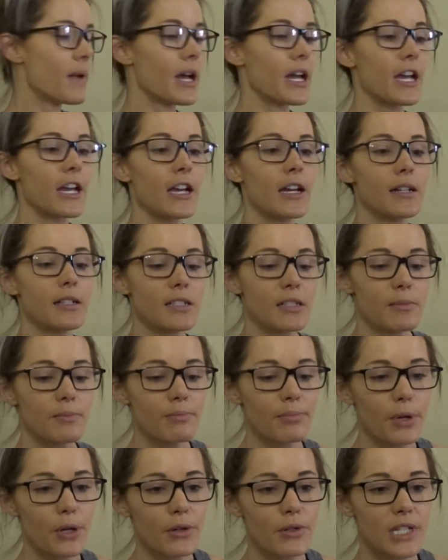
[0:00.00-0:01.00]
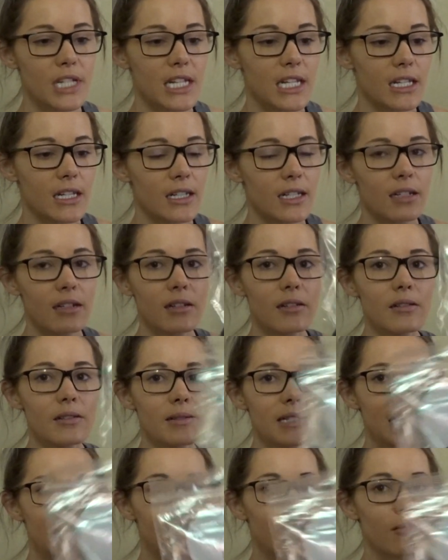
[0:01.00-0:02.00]
my Pro Tan
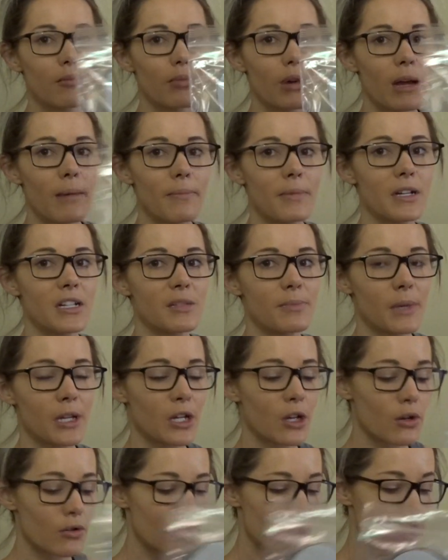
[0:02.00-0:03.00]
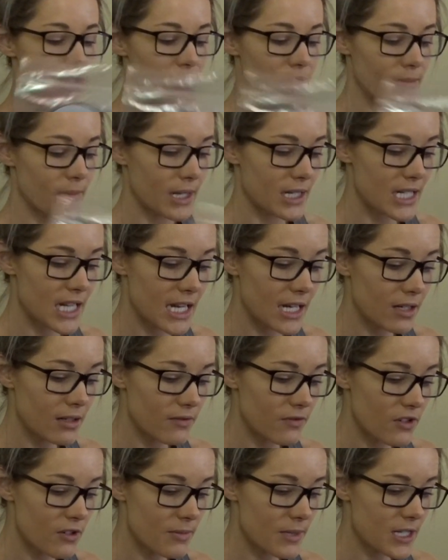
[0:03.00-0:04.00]
tan prep because my coach is doing my tan
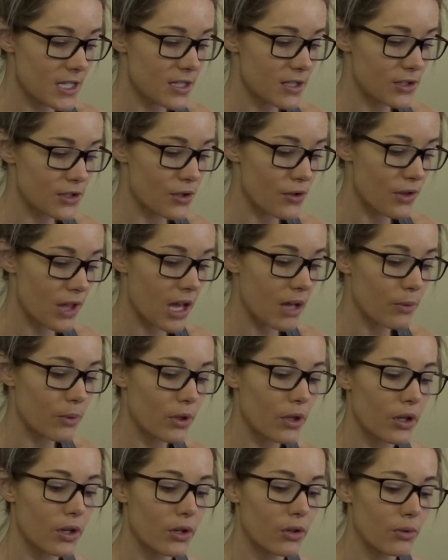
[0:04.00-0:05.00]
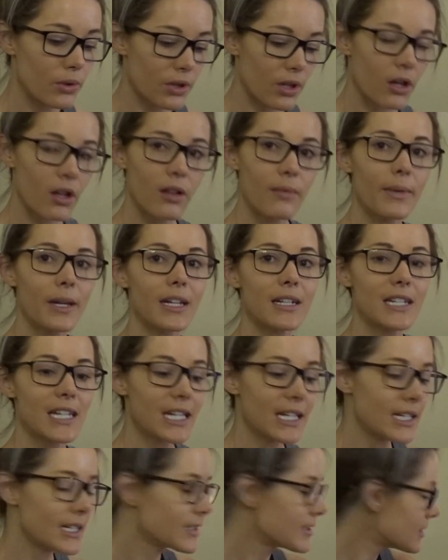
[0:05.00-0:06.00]
for me so that will go with all of my
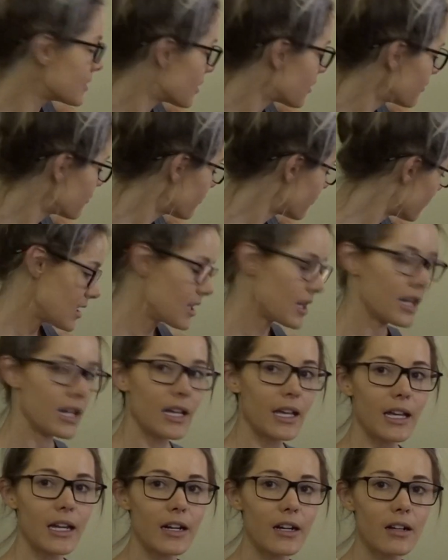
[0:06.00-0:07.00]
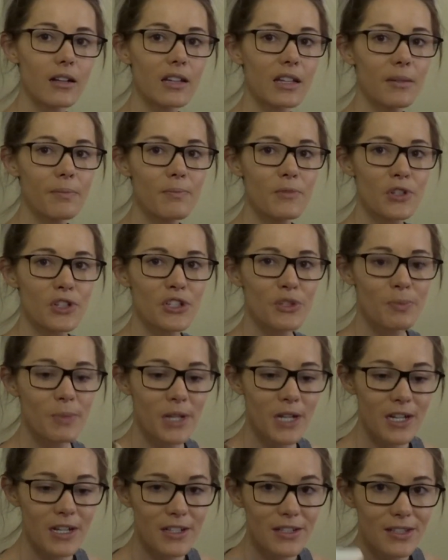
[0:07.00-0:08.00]
tanning stuff and a hair clip just
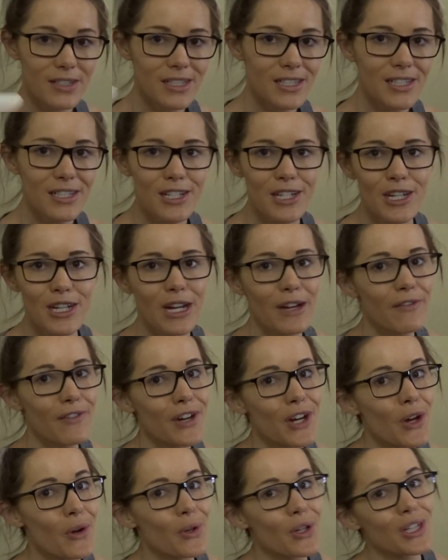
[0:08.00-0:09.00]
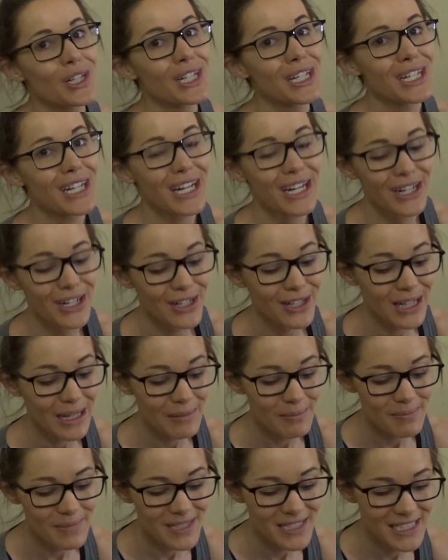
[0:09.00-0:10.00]
because you never know when you need a hair
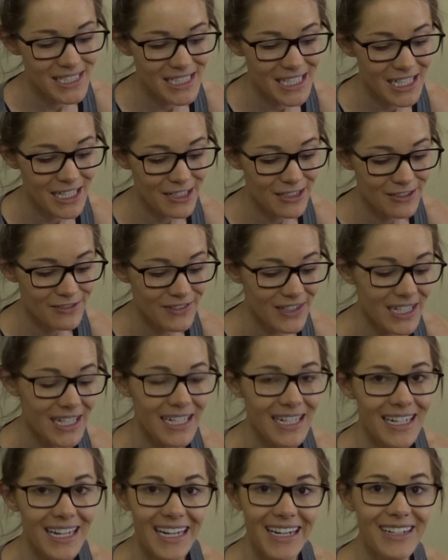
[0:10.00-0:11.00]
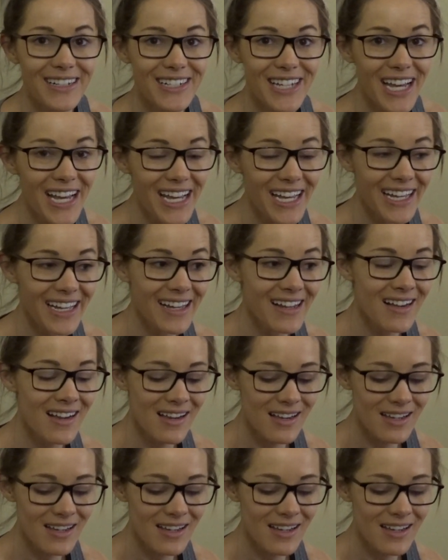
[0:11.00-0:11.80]
clip instead of a hair tie